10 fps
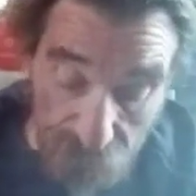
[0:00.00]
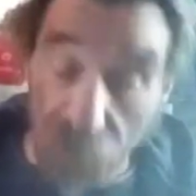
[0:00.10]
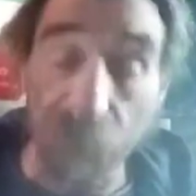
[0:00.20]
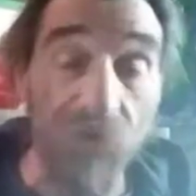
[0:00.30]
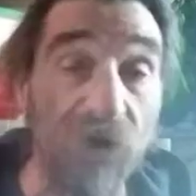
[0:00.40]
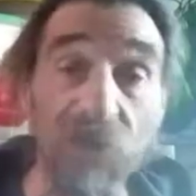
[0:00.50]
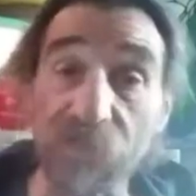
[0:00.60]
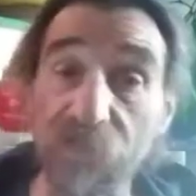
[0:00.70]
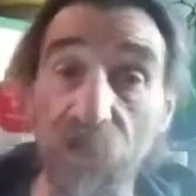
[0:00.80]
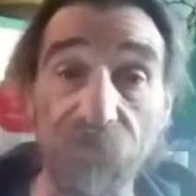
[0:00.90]

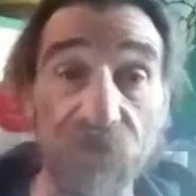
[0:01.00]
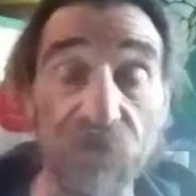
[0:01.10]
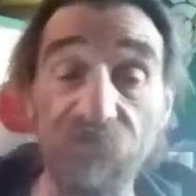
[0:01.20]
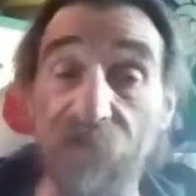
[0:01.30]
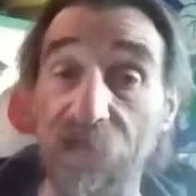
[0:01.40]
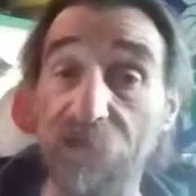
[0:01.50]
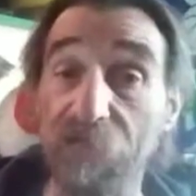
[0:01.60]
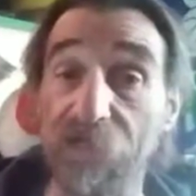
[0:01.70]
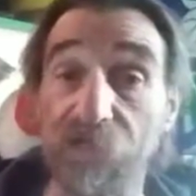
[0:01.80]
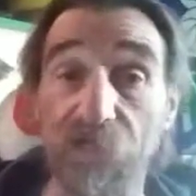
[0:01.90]
Paula's Healthy Living,
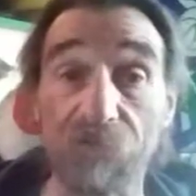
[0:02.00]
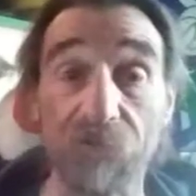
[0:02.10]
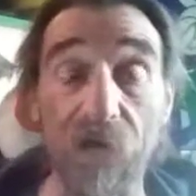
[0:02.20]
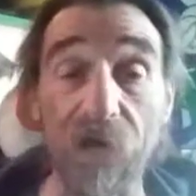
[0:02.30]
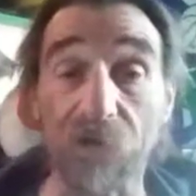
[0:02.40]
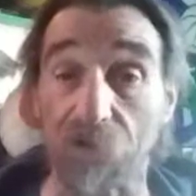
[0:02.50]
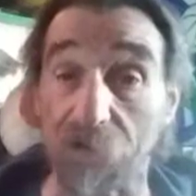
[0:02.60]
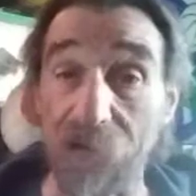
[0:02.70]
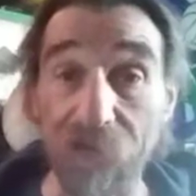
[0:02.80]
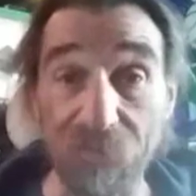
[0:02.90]
MDG
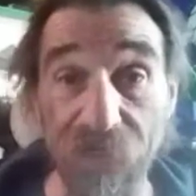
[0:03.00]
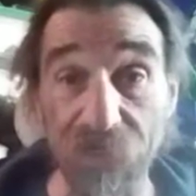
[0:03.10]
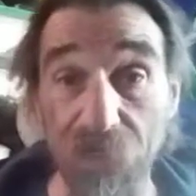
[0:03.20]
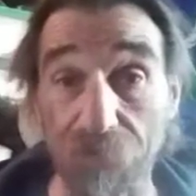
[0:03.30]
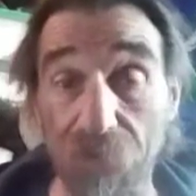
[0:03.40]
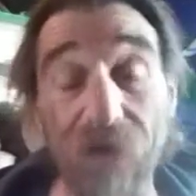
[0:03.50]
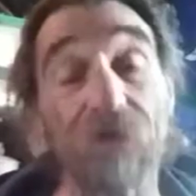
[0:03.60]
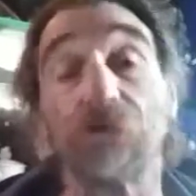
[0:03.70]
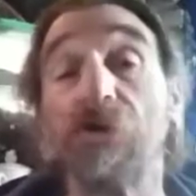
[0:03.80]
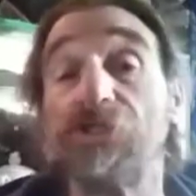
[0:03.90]

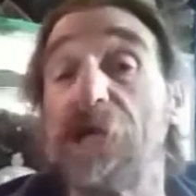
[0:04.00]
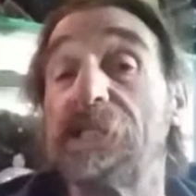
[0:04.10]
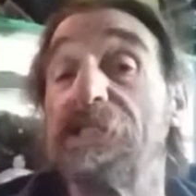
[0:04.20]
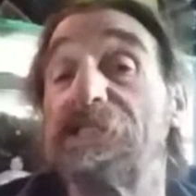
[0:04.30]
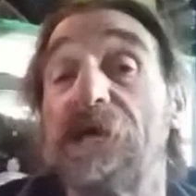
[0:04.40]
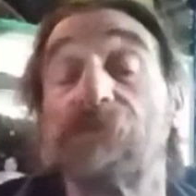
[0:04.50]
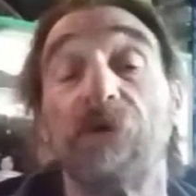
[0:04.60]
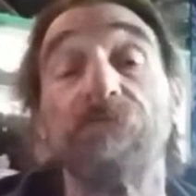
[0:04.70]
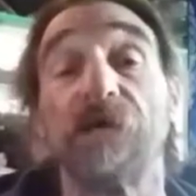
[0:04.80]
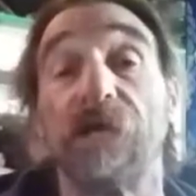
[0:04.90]
Blogger. Go check these gals'
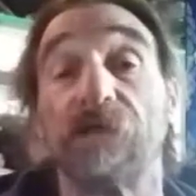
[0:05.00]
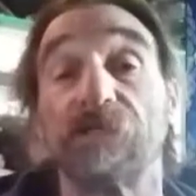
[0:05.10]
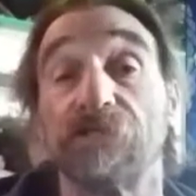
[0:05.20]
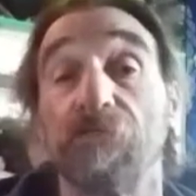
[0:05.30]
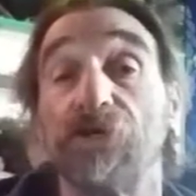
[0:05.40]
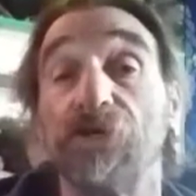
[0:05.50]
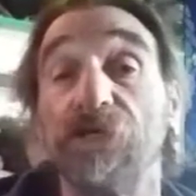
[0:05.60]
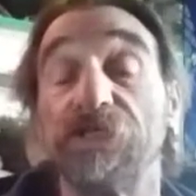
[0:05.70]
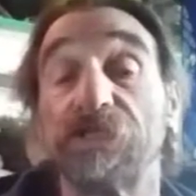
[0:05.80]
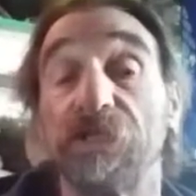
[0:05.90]
website out. Some
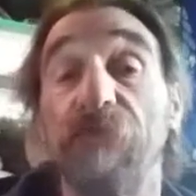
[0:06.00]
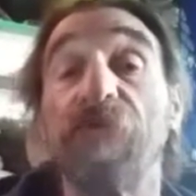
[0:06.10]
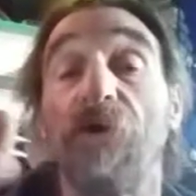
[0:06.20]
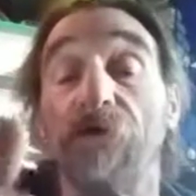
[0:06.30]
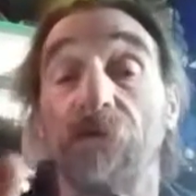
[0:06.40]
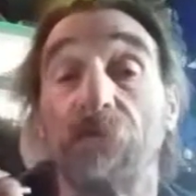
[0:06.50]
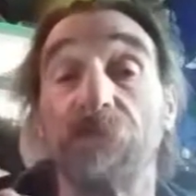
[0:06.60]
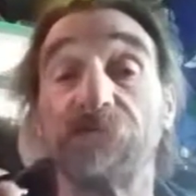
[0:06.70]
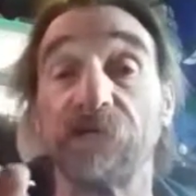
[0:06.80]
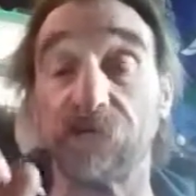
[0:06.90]
good stuff on their
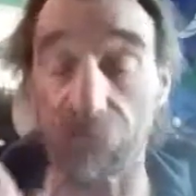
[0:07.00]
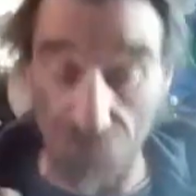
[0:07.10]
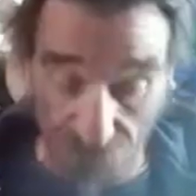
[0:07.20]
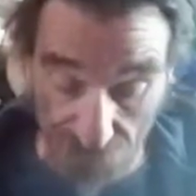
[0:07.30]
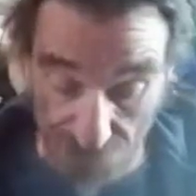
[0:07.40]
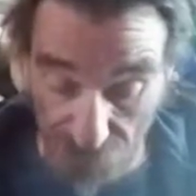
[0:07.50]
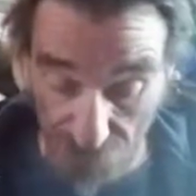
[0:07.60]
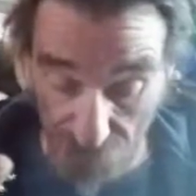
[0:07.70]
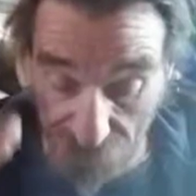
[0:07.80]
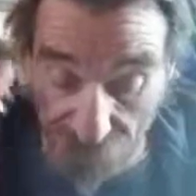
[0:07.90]
websites. I was over there this
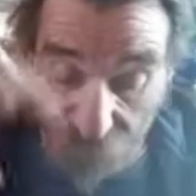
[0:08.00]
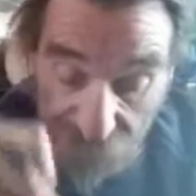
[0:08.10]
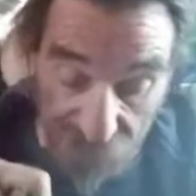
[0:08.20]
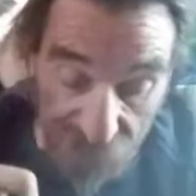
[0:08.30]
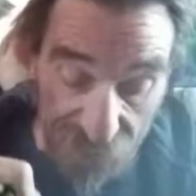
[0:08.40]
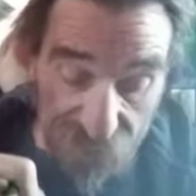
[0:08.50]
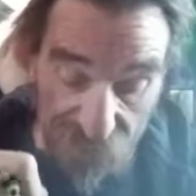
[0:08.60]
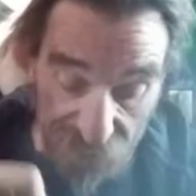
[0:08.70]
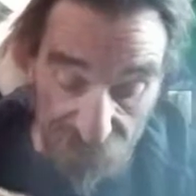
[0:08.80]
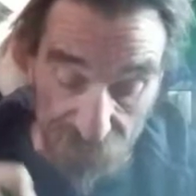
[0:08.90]
morning. Links
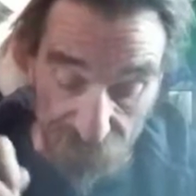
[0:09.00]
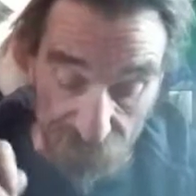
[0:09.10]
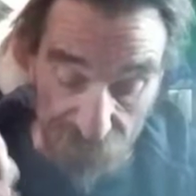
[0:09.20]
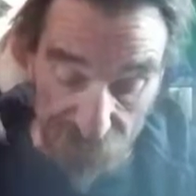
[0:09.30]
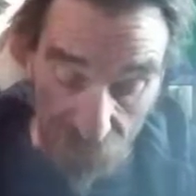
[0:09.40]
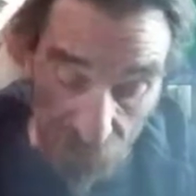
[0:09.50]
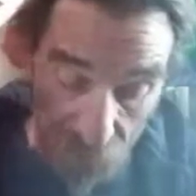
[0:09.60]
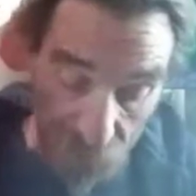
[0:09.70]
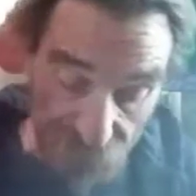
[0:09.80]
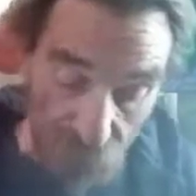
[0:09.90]
in the description.
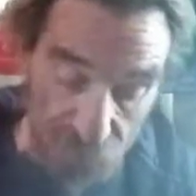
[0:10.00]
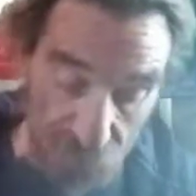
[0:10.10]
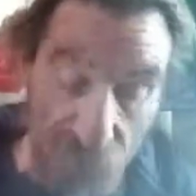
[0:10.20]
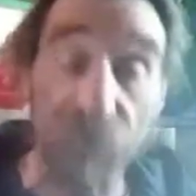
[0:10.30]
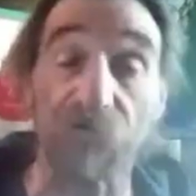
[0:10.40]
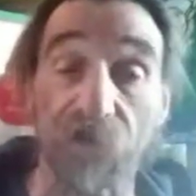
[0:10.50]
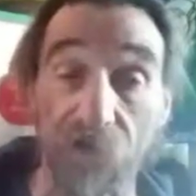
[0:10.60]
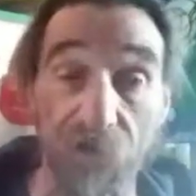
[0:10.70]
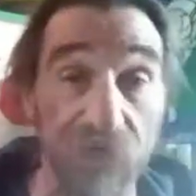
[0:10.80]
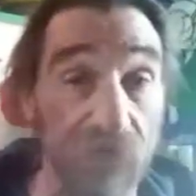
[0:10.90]
Of course, a link for
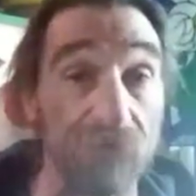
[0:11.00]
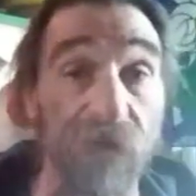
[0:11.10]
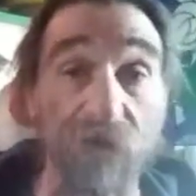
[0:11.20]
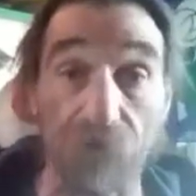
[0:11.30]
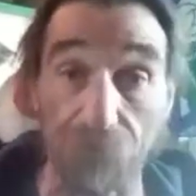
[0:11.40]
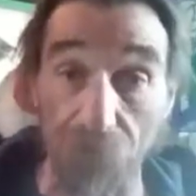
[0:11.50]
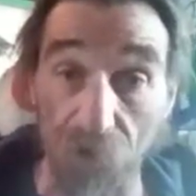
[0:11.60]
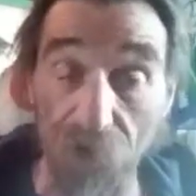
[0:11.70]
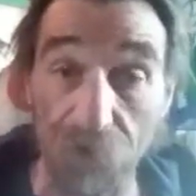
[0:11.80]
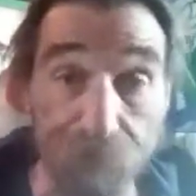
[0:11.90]
Carey Gillam and her
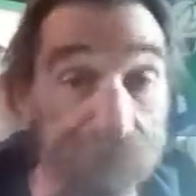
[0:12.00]
book,